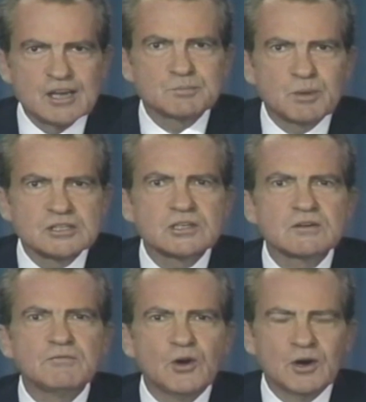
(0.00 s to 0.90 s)
Vice
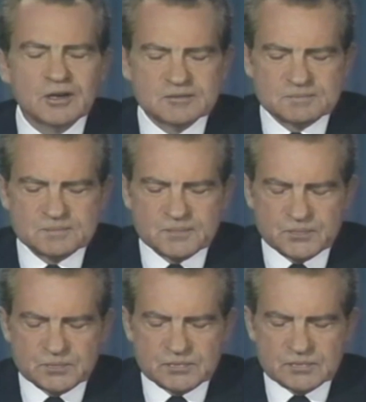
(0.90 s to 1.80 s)
President Ford
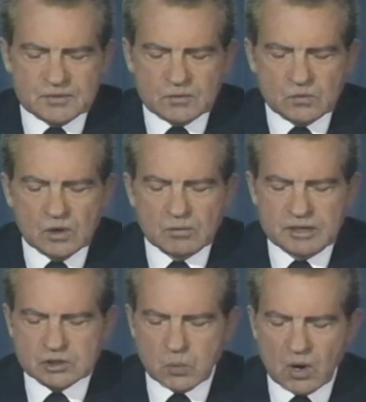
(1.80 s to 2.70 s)
will
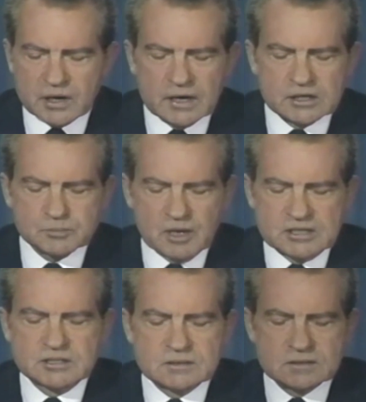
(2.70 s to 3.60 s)
be sworn in as
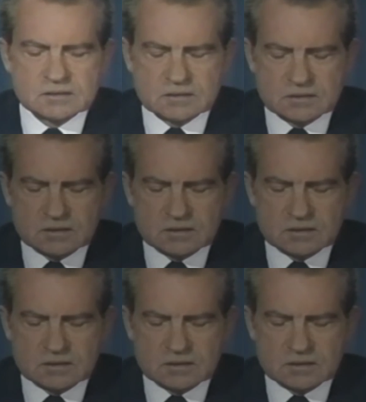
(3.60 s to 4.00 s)
president